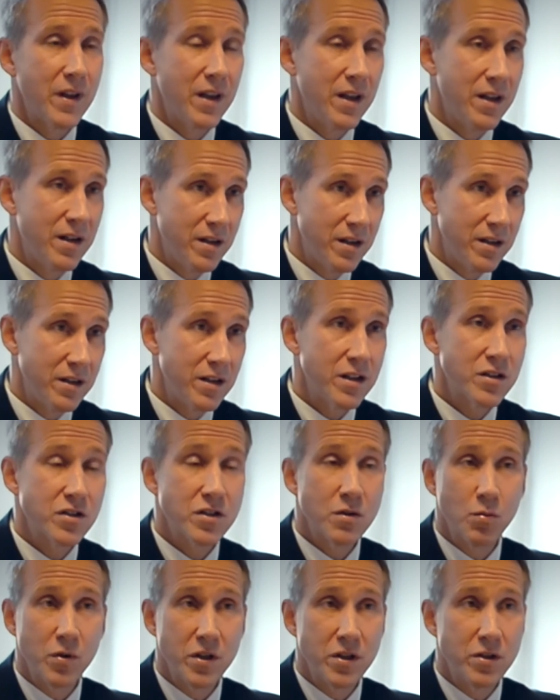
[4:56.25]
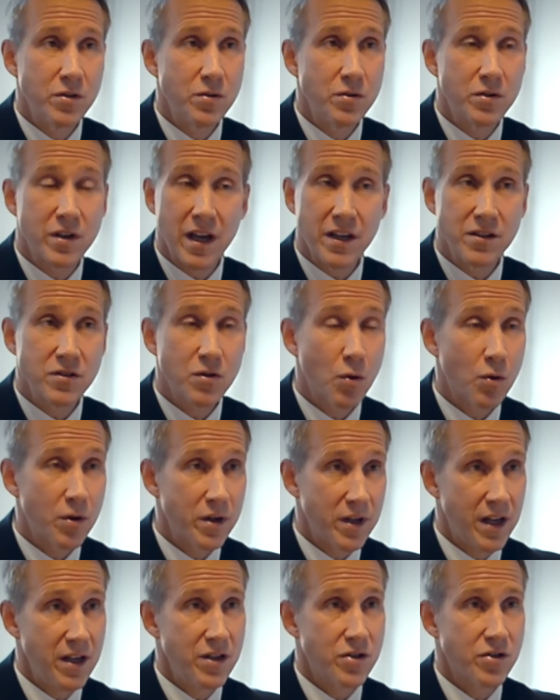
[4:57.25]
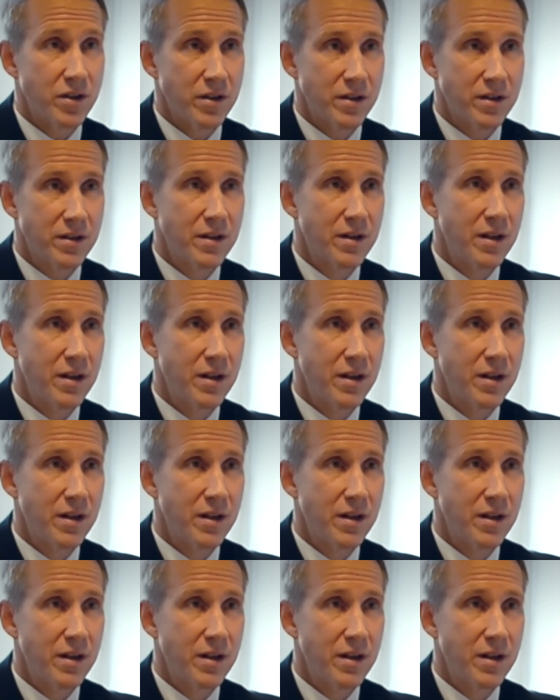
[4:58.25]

And in addition, we do case coordination.